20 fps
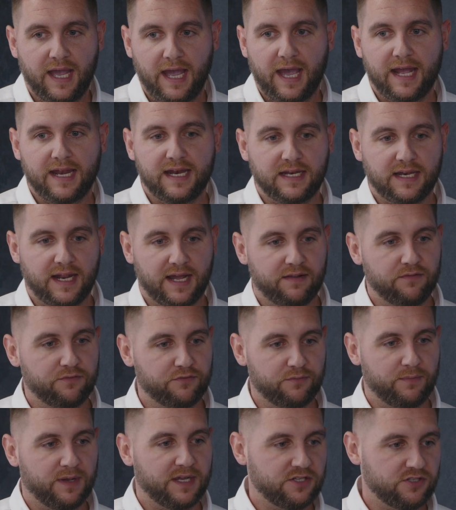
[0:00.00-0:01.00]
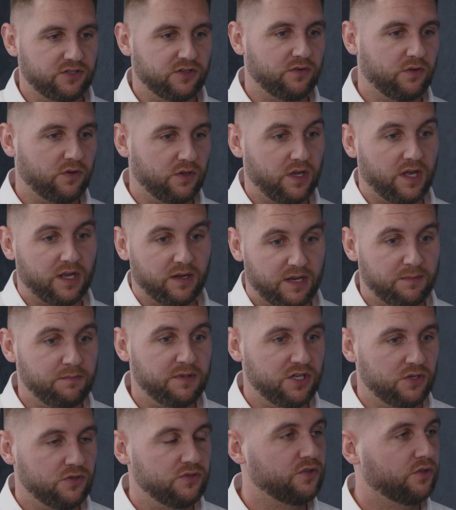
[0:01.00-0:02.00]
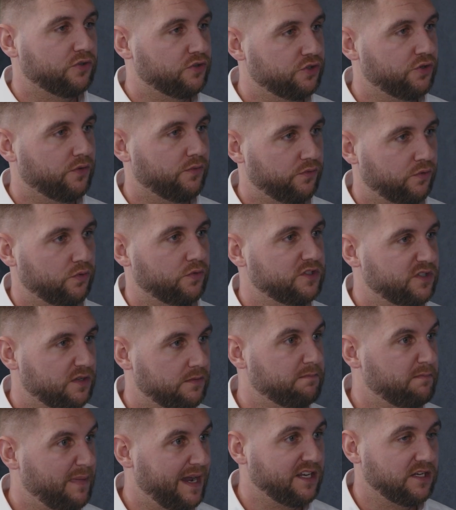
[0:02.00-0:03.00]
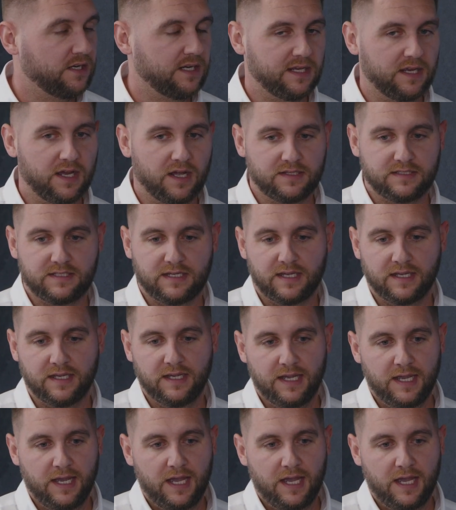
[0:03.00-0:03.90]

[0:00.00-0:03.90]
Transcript: and then that information uh, can be used on the shop floor to manually cut it.